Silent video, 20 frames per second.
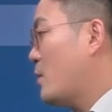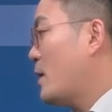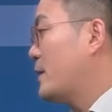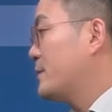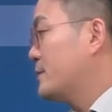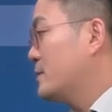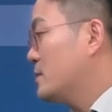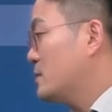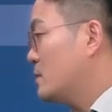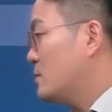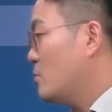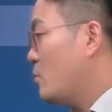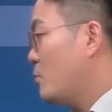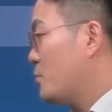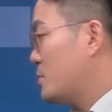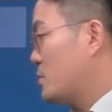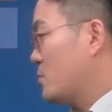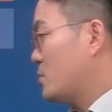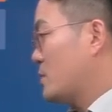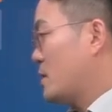
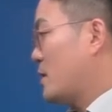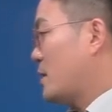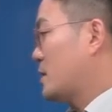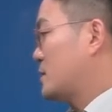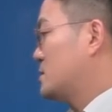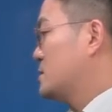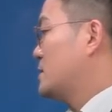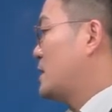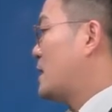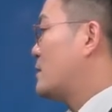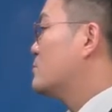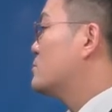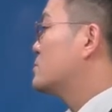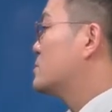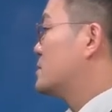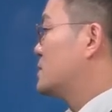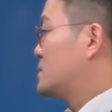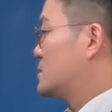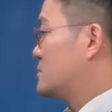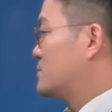Plavix,
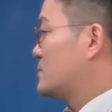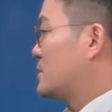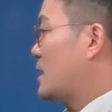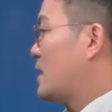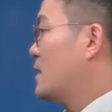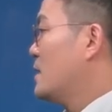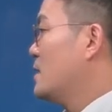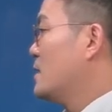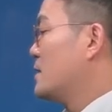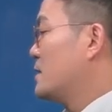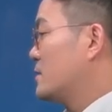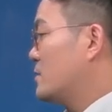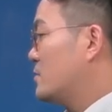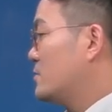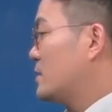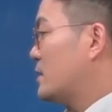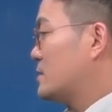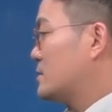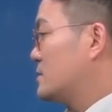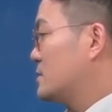
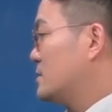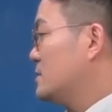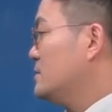clopidogrel,